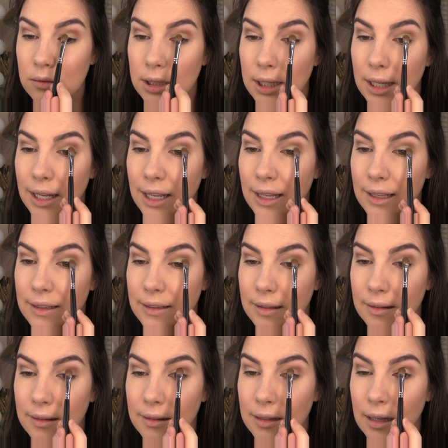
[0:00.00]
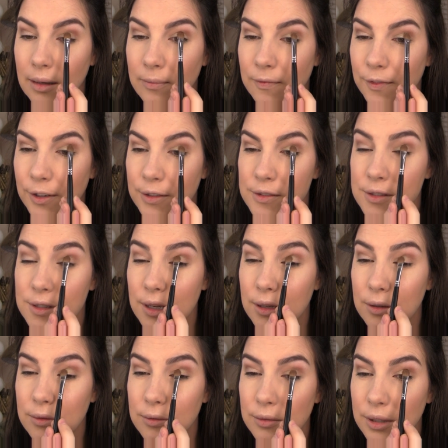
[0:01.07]
Yes, comfort
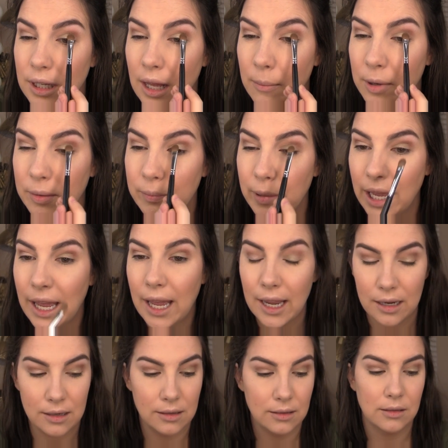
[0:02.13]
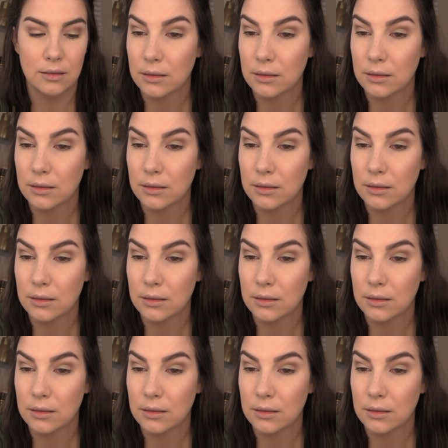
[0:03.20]
zone coming back.